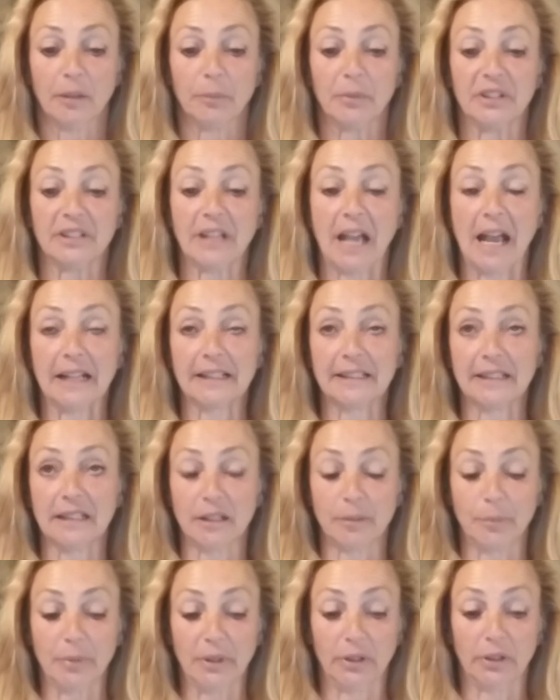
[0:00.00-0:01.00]
Besides
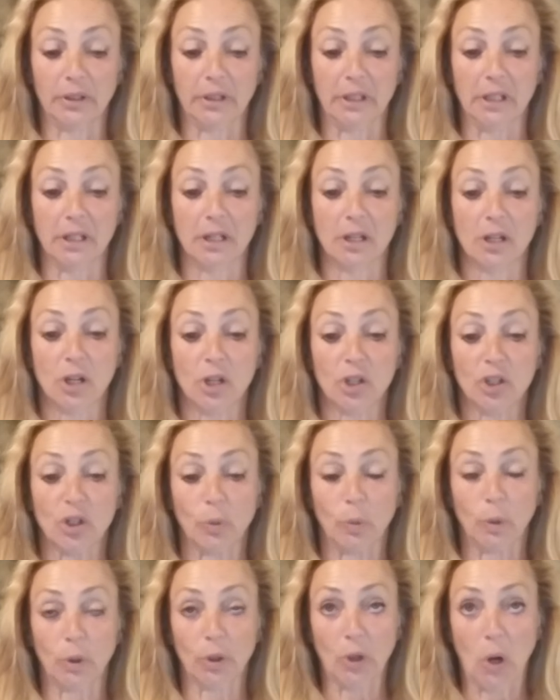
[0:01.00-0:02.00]
the ability
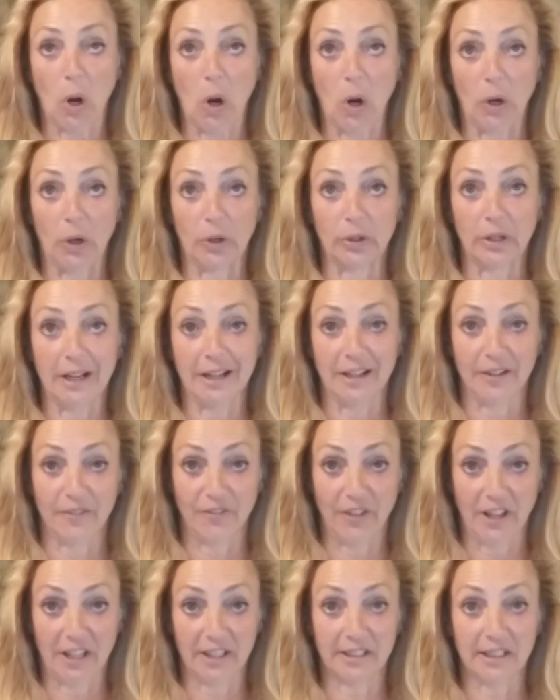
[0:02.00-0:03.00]
to work hard and
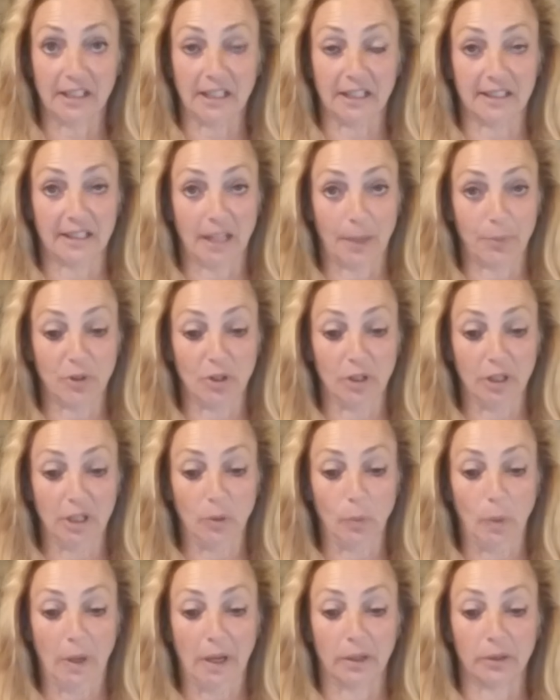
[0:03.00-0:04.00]
invest
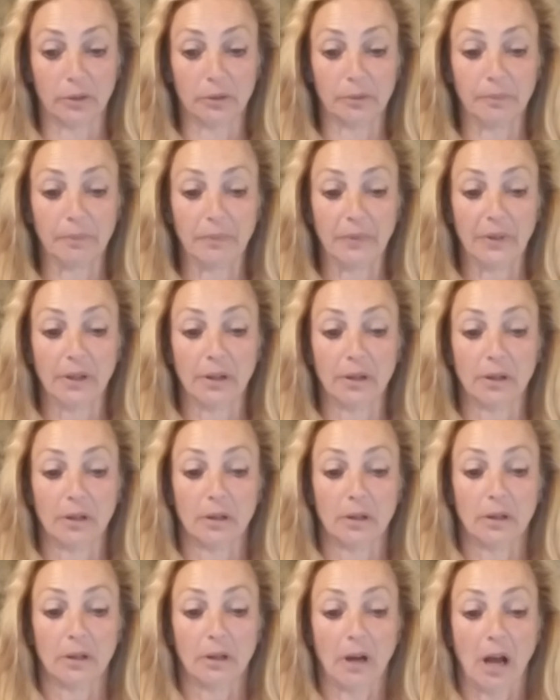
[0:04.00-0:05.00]
exceptionally well,
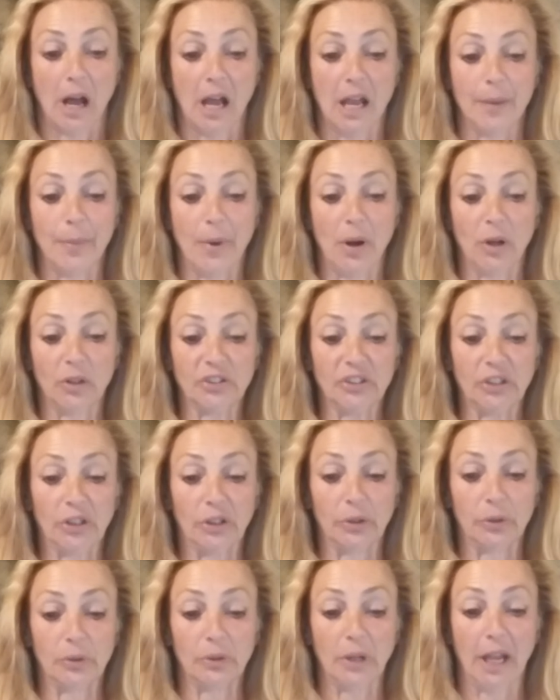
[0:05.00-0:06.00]
I am
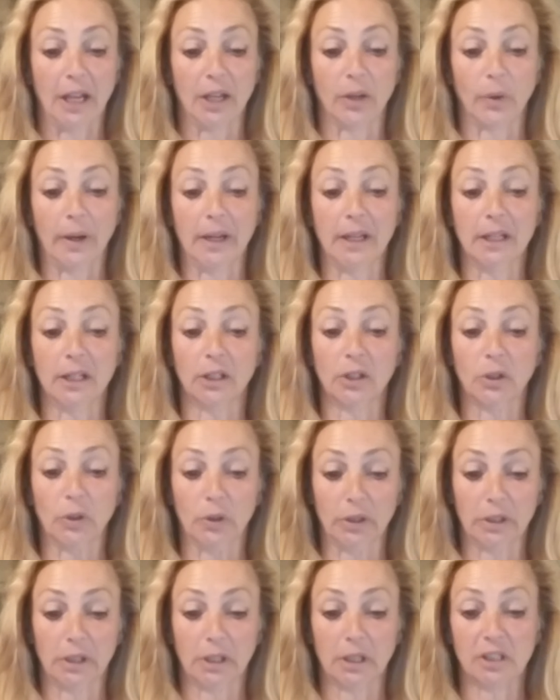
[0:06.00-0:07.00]
also a great
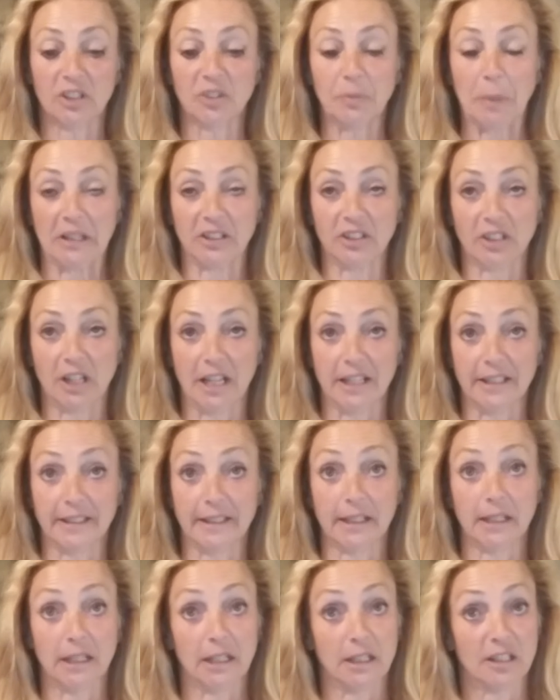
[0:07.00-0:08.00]
cook
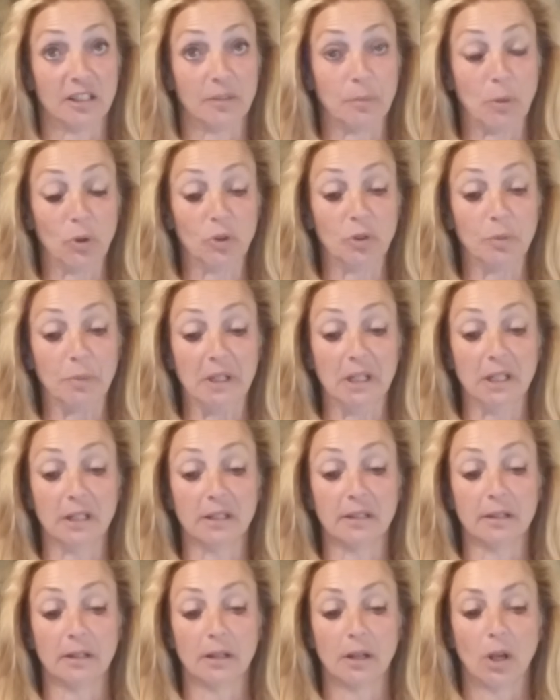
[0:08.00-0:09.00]
specializing in smoked
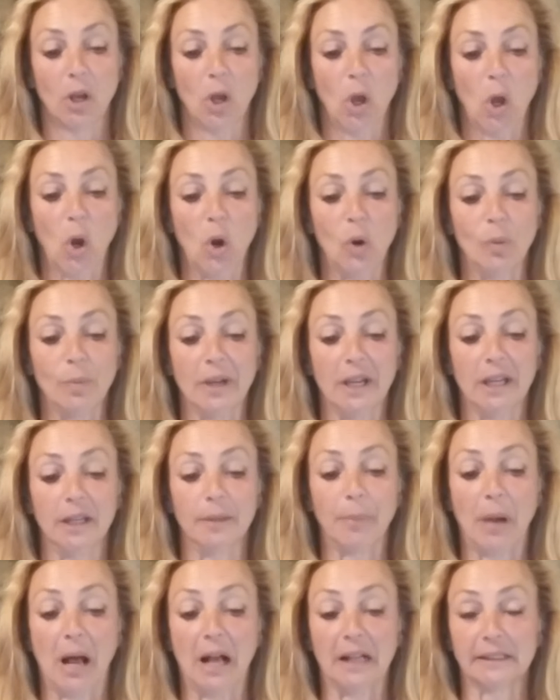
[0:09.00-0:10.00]
meats,
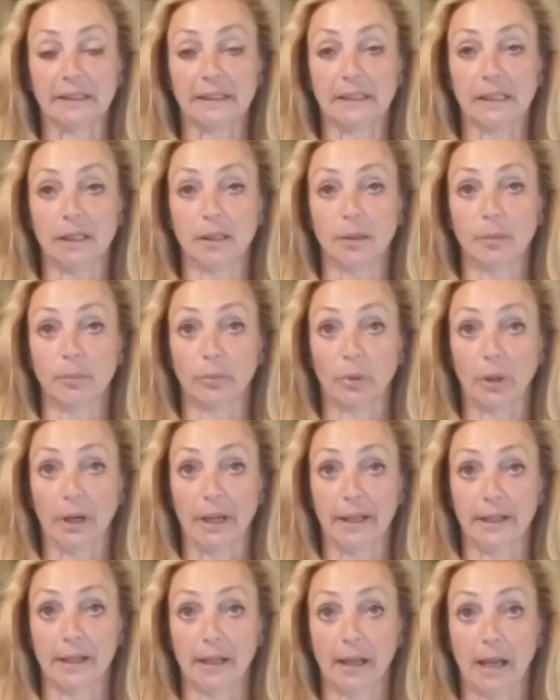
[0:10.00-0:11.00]
homemade pasta,
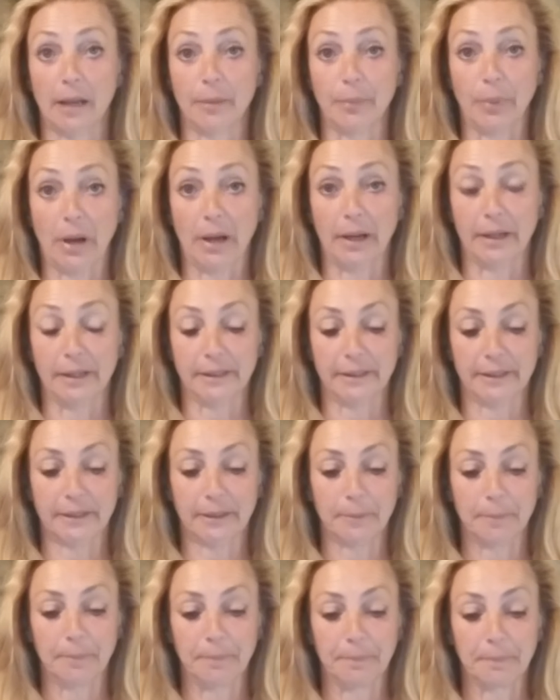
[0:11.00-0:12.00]
bread, and
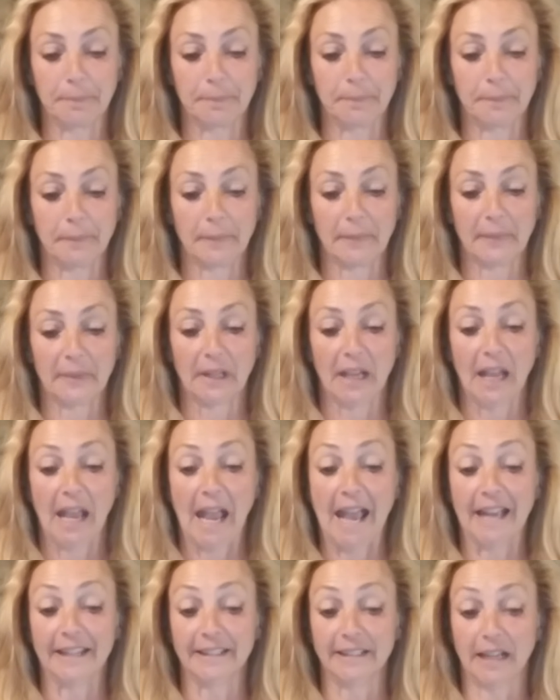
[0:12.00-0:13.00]
pies.
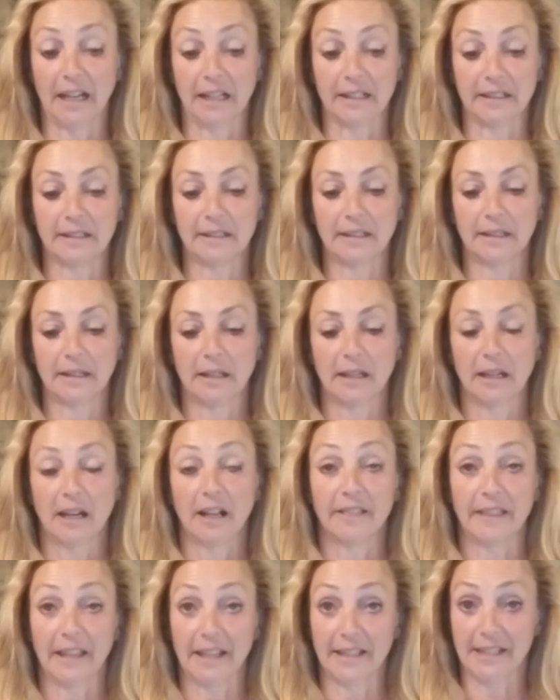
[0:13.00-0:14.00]
And yes,
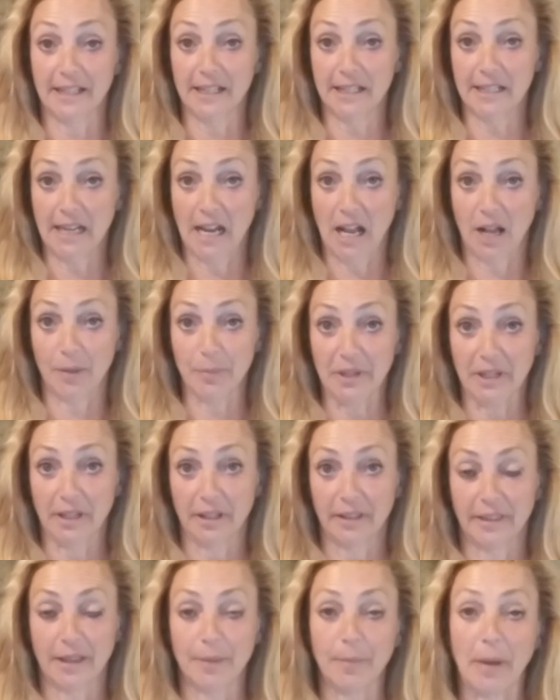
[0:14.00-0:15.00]
they did tell me
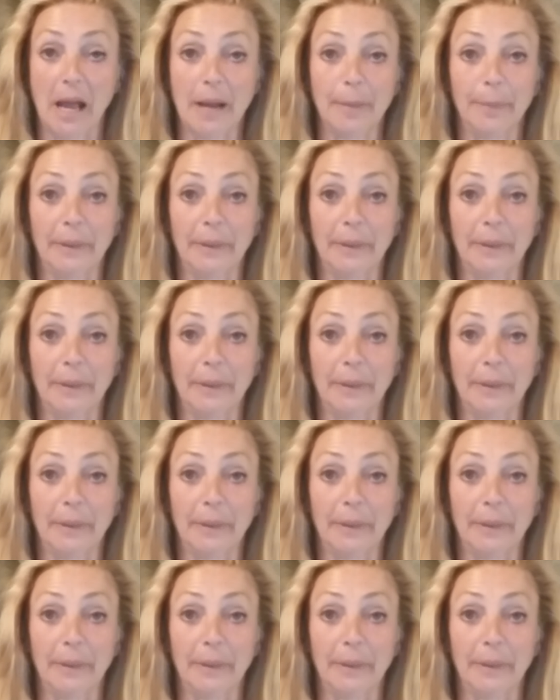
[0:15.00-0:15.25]
that my